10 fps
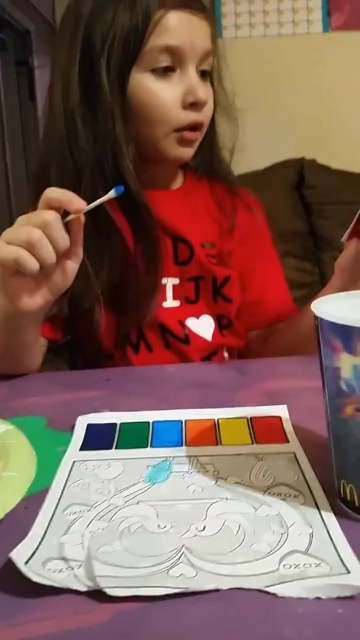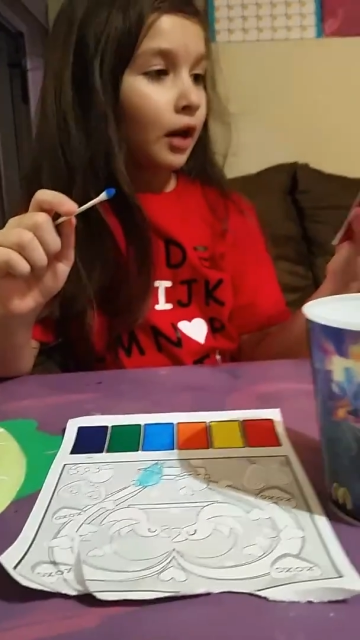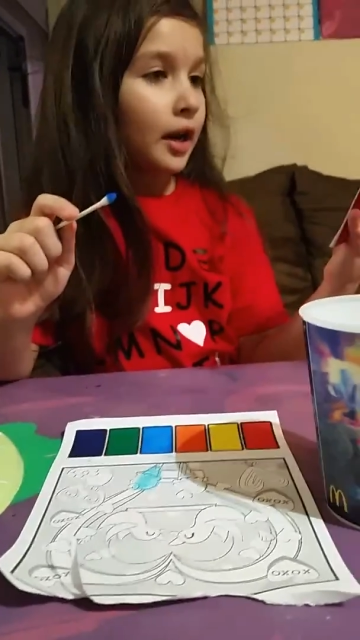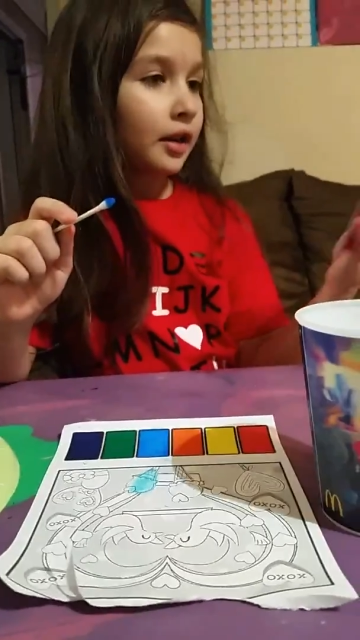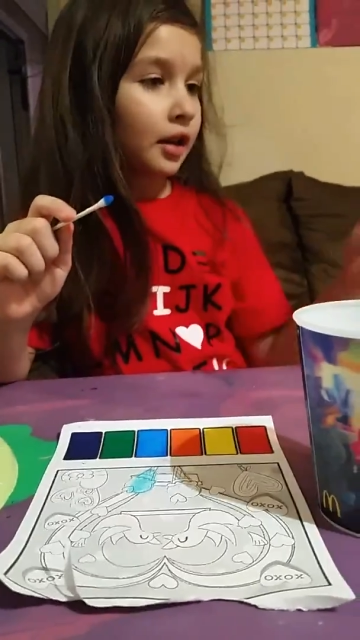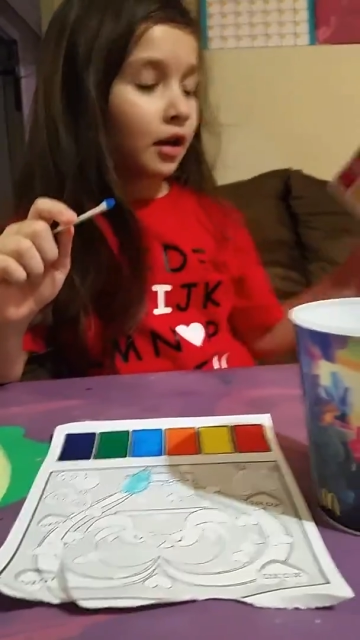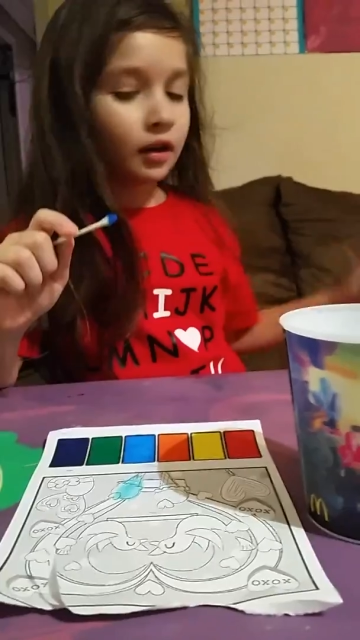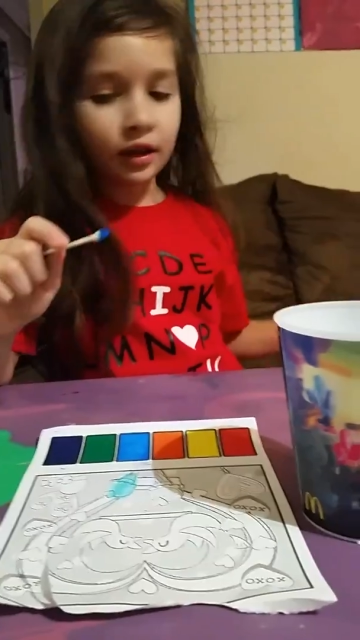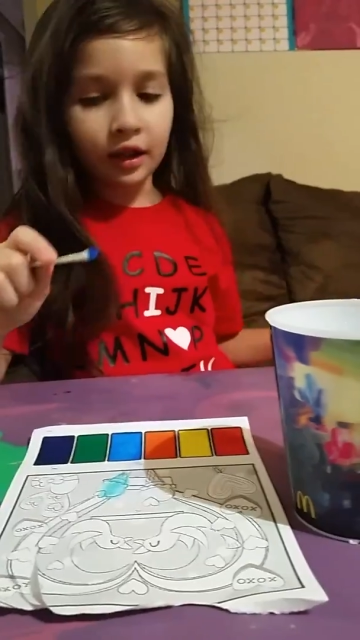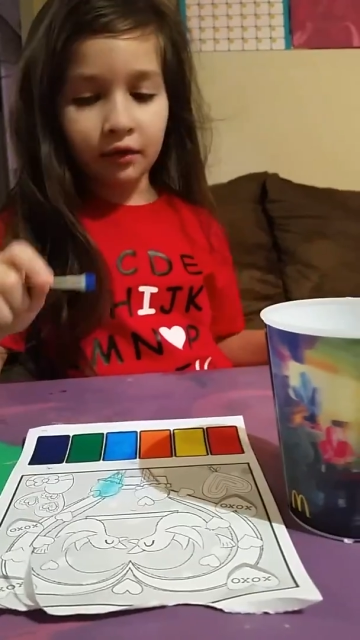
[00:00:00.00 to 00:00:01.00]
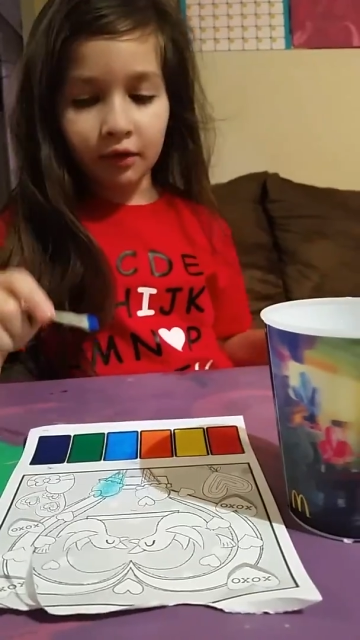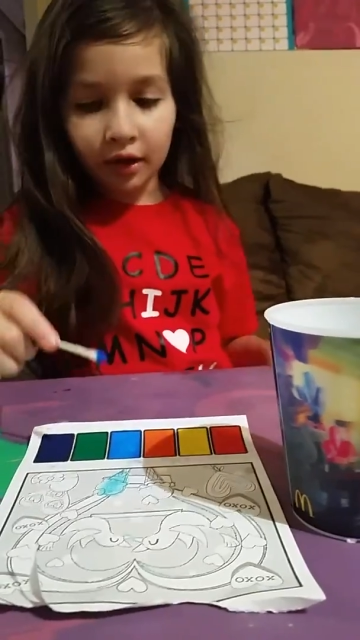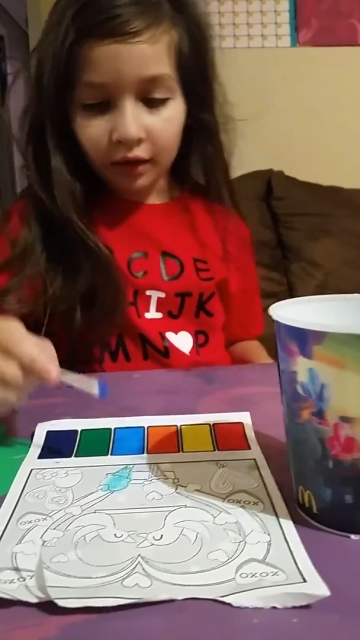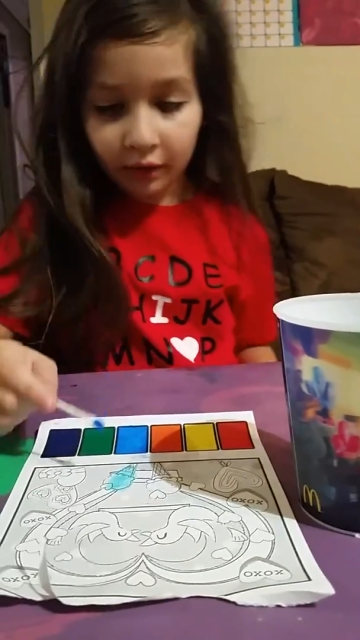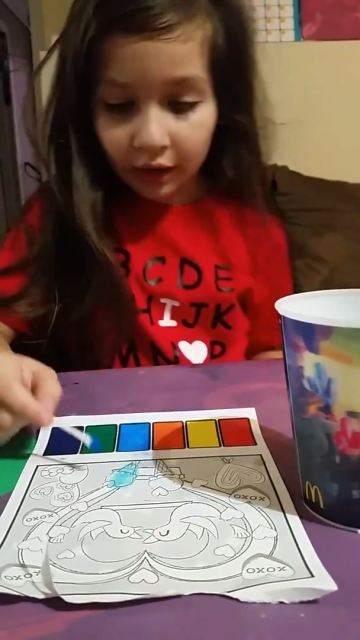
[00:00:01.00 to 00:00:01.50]
create the cupcake
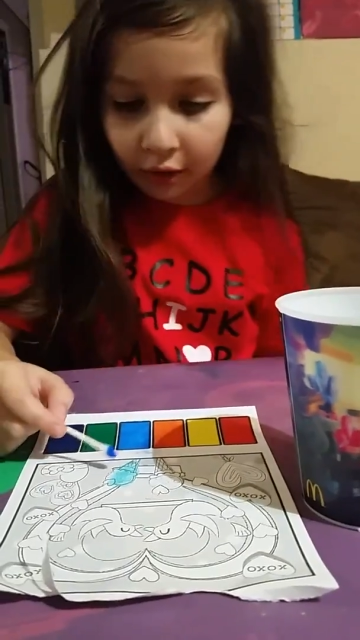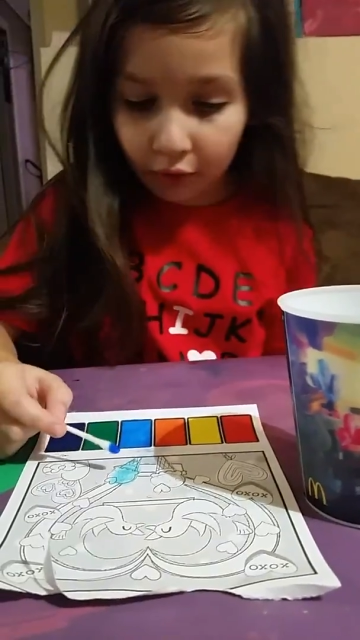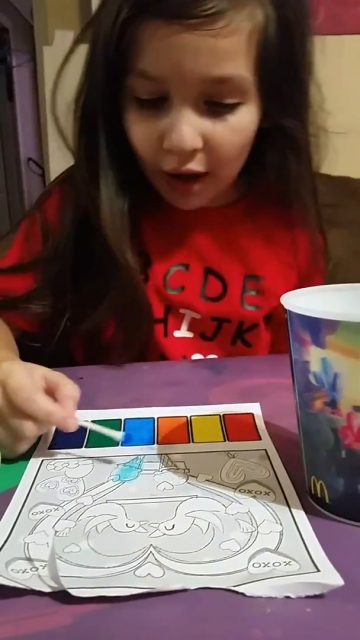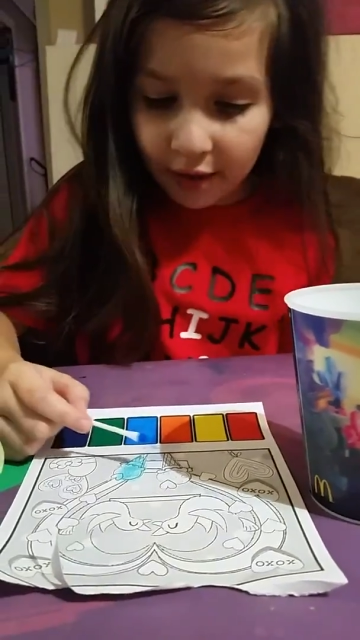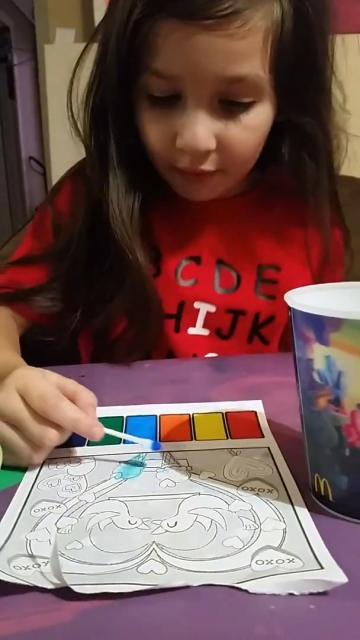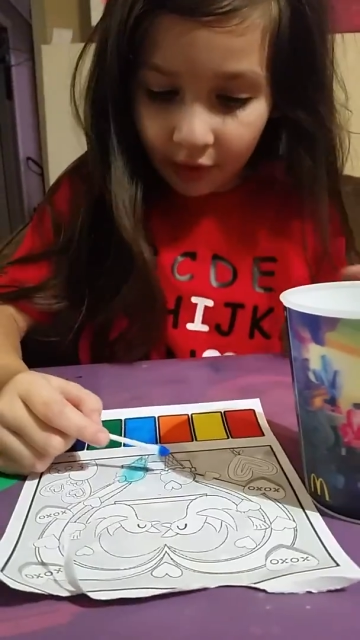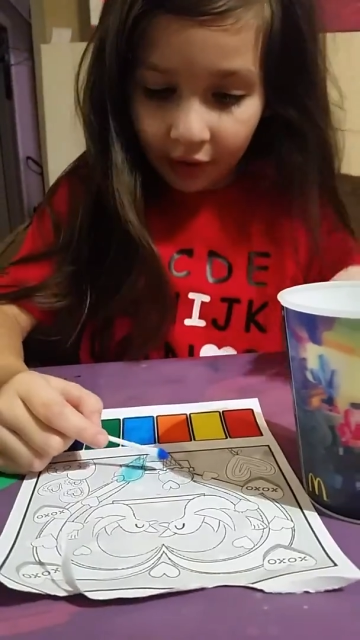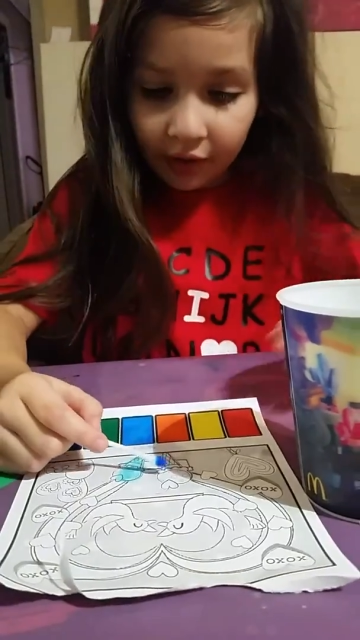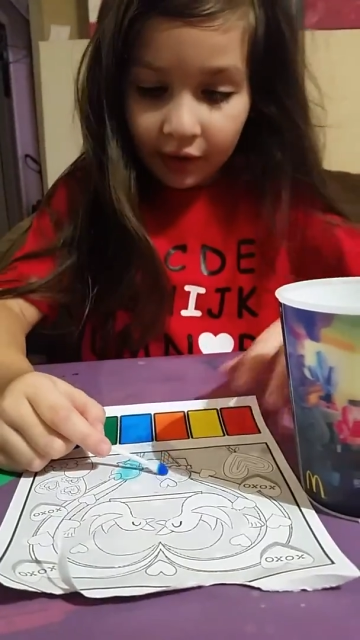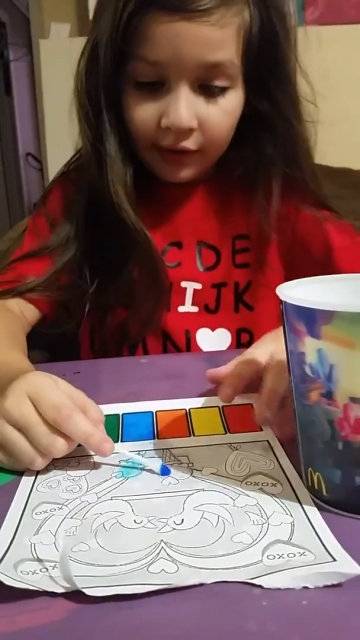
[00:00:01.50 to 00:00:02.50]
one. I already create one.